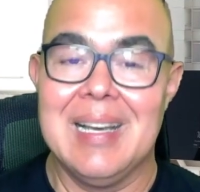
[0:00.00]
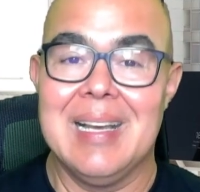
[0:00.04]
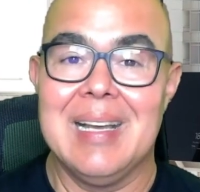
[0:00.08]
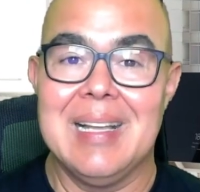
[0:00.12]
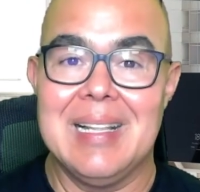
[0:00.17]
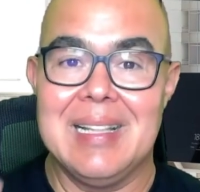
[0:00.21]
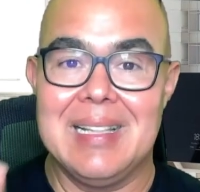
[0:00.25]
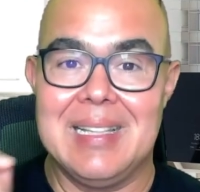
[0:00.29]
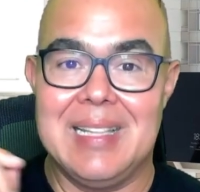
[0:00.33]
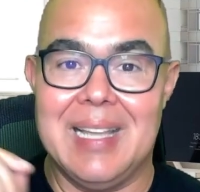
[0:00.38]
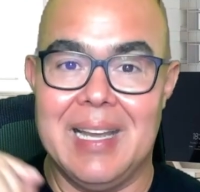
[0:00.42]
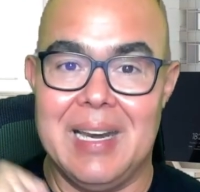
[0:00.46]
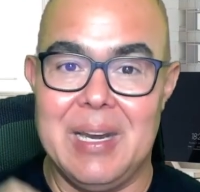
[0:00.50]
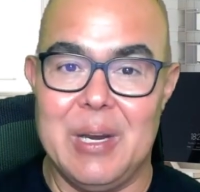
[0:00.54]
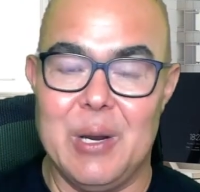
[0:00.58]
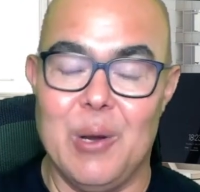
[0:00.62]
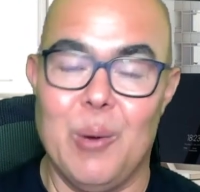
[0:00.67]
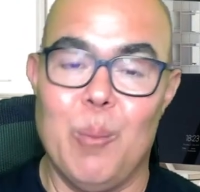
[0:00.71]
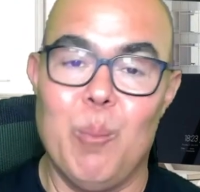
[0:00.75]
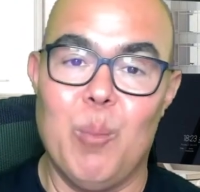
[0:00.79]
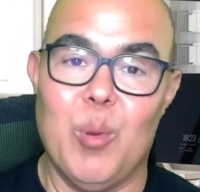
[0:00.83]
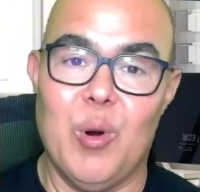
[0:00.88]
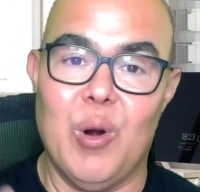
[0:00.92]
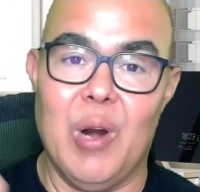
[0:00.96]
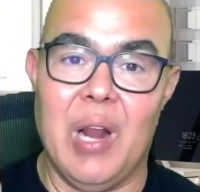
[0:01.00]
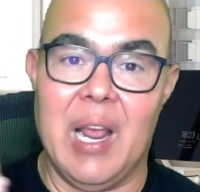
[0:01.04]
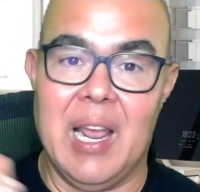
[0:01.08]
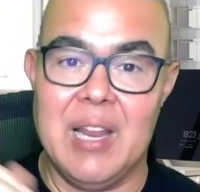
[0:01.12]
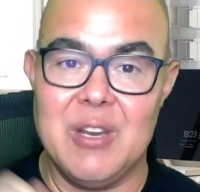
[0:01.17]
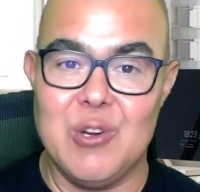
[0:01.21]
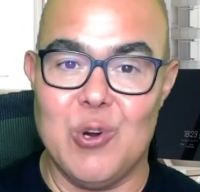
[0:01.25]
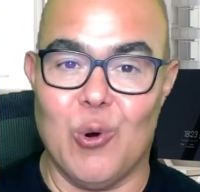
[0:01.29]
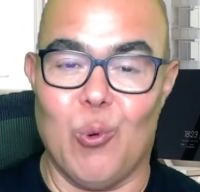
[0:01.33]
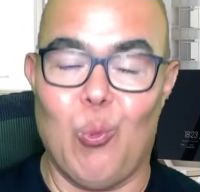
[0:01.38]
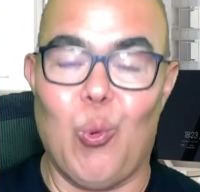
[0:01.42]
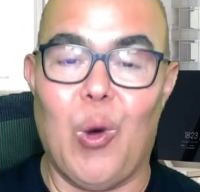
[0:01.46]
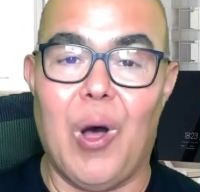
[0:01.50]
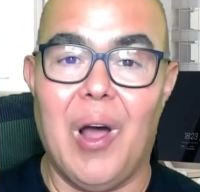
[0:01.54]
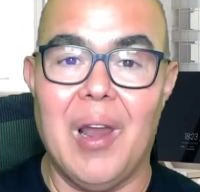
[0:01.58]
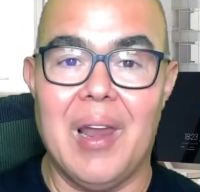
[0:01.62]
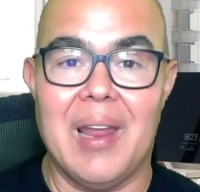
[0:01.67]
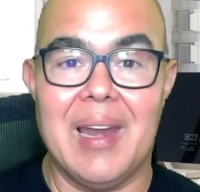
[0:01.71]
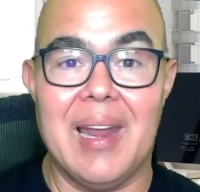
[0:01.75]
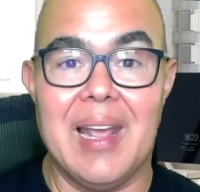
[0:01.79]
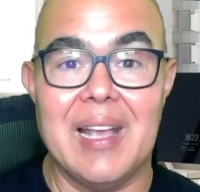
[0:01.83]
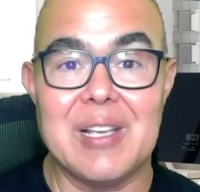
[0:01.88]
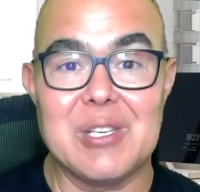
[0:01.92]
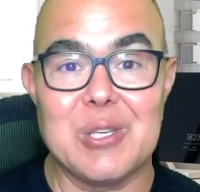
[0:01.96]
the number in your
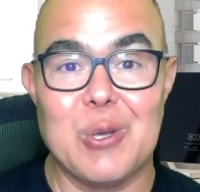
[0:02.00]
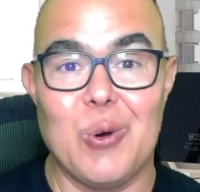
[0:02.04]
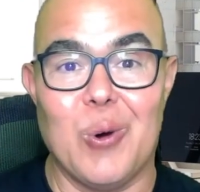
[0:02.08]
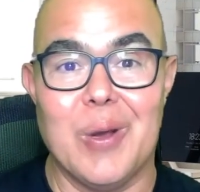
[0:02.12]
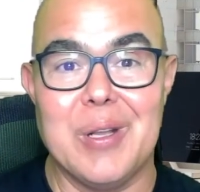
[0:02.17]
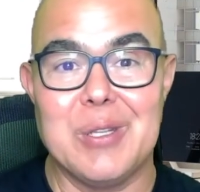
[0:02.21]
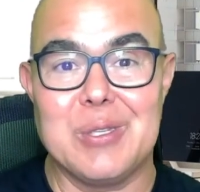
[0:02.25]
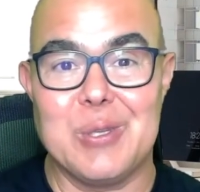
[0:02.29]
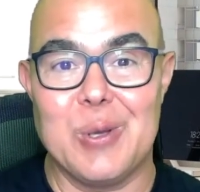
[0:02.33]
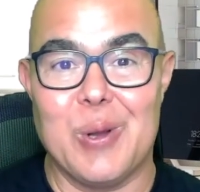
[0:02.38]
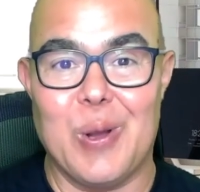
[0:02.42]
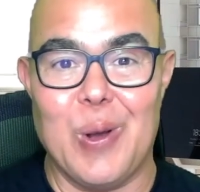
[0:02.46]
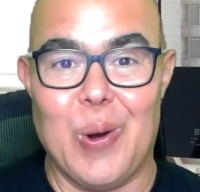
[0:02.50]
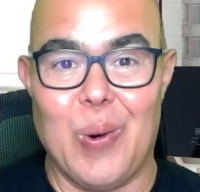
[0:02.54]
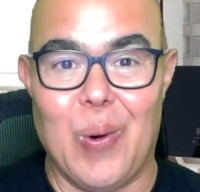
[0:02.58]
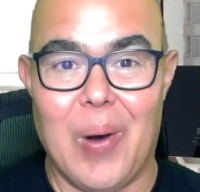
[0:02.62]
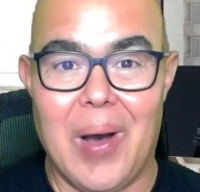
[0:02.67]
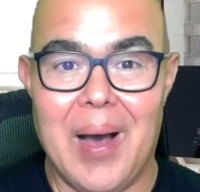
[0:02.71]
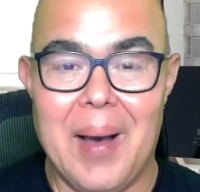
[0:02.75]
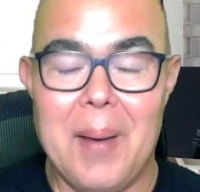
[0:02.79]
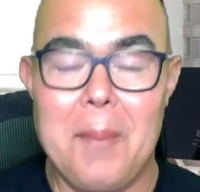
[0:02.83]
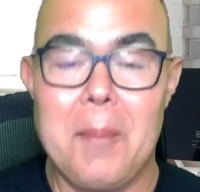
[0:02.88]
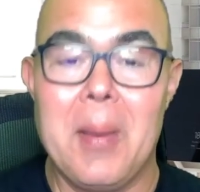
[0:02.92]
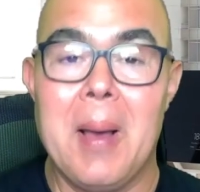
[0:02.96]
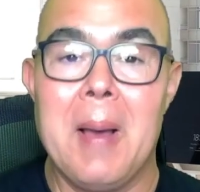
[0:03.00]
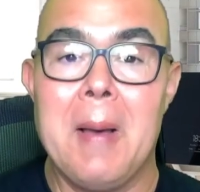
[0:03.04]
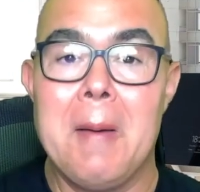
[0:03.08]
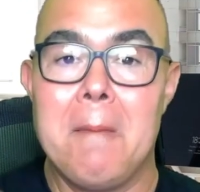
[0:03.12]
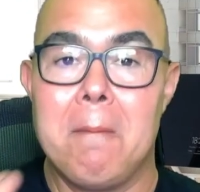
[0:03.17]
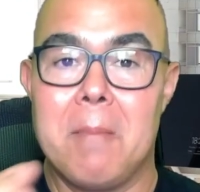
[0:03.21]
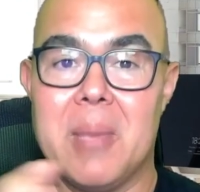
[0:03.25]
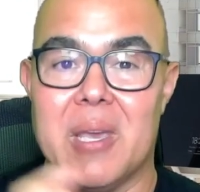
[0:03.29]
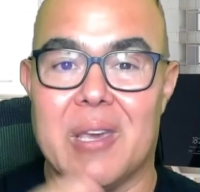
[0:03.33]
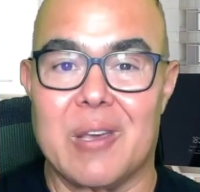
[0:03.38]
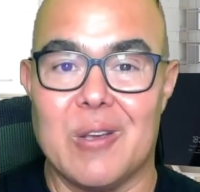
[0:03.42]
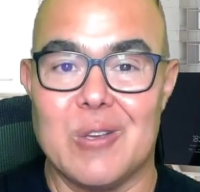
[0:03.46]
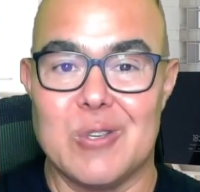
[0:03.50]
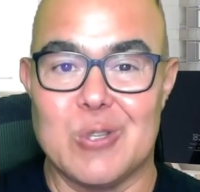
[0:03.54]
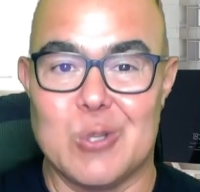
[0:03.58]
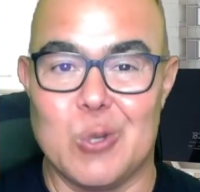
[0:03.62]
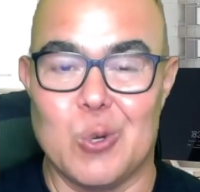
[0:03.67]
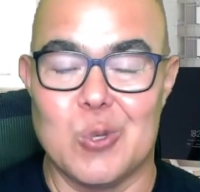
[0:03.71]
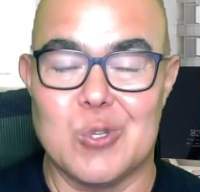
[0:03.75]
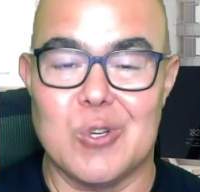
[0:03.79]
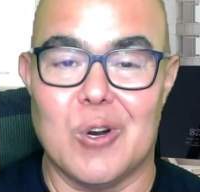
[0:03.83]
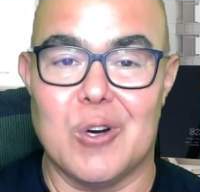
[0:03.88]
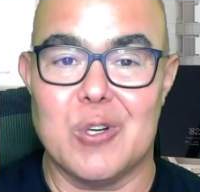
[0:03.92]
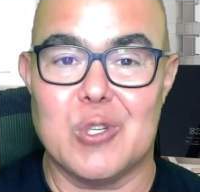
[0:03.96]
wallet is going to go up because
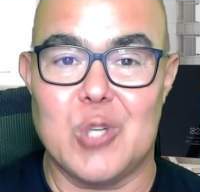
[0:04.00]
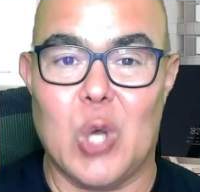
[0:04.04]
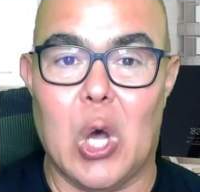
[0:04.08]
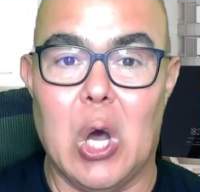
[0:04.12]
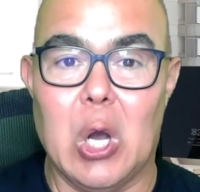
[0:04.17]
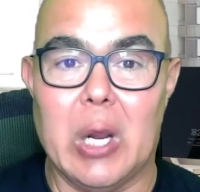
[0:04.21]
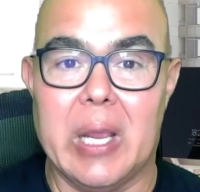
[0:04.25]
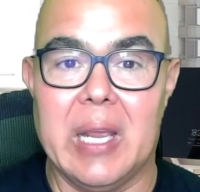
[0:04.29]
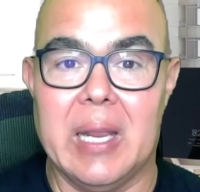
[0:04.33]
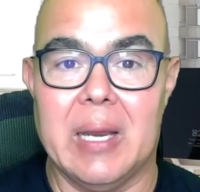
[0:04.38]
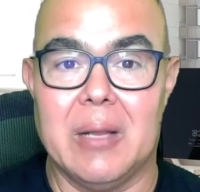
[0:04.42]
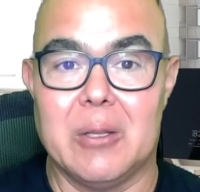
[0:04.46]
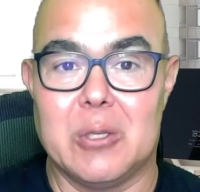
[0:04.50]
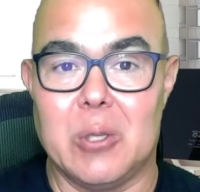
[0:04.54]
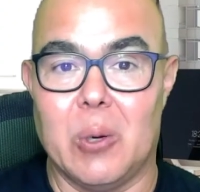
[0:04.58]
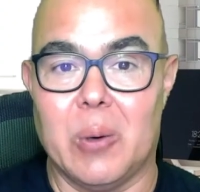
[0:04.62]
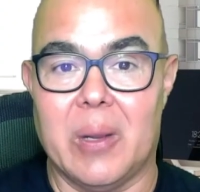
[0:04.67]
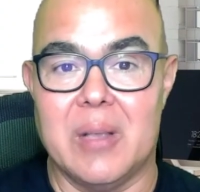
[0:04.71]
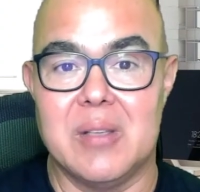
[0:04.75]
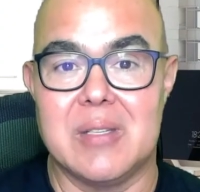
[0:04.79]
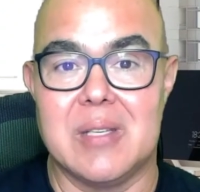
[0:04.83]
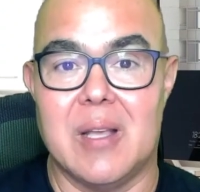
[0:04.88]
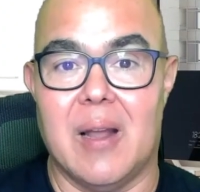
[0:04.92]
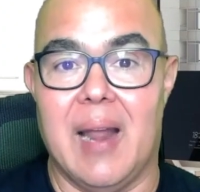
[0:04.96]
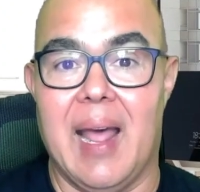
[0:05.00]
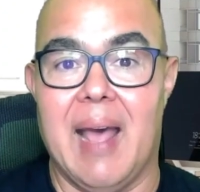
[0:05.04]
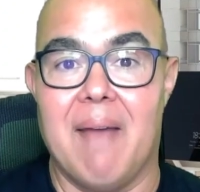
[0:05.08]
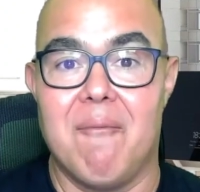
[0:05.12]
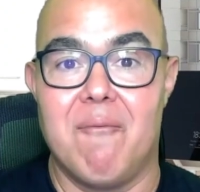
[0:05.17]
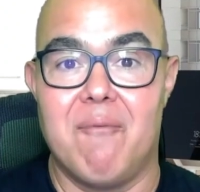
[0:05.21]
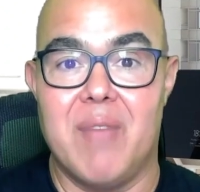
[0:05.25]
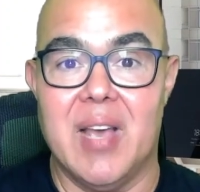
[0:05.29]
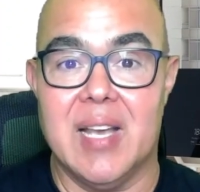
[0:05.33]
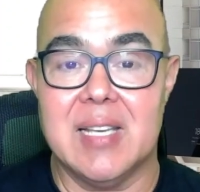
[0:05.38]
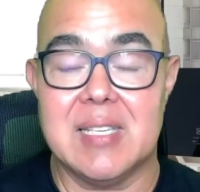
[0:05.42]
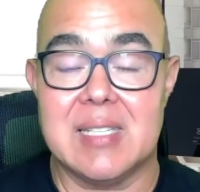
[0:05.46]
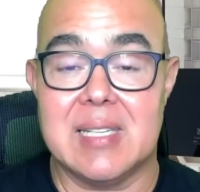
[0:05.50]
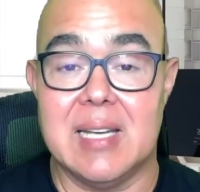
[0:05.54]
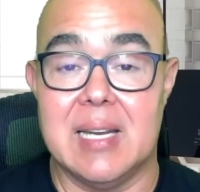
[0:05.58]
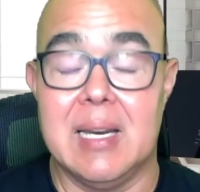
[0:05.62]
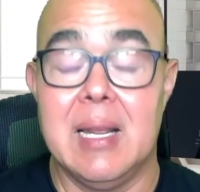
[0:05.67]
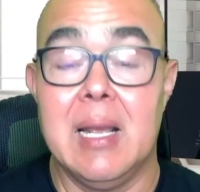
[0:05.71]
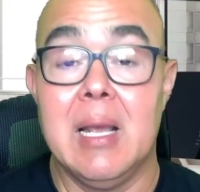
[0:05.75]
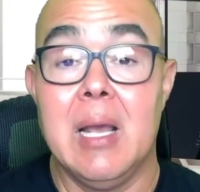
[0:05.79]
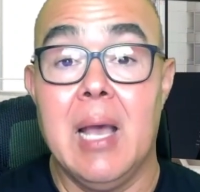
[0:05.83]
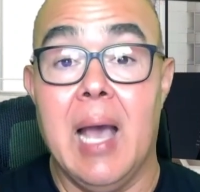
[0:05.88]
those are tokens that have vested.